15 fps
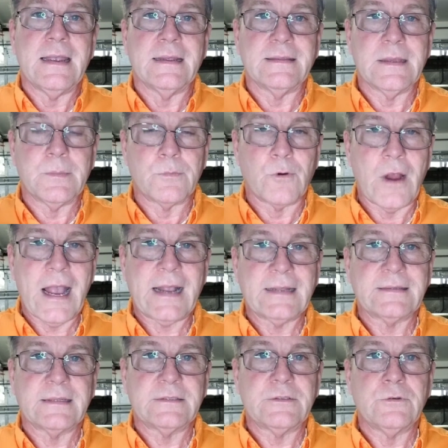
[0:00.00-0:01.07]
and then
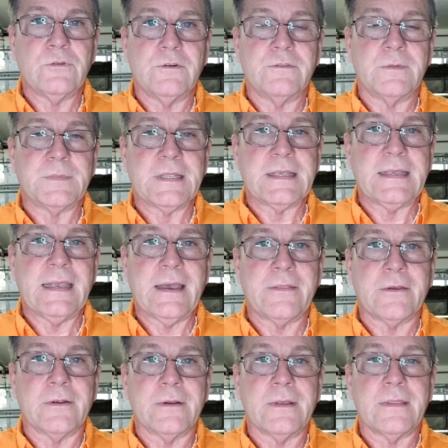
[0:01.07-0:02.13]
bracket the 2 of them
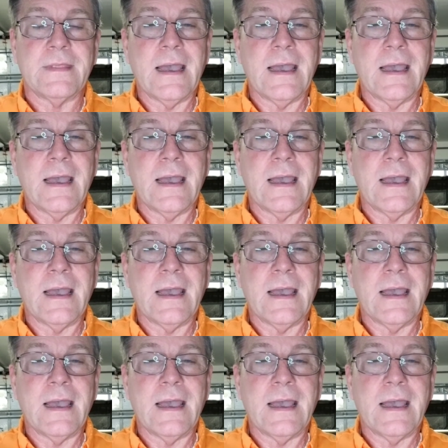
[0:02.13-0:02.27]
together.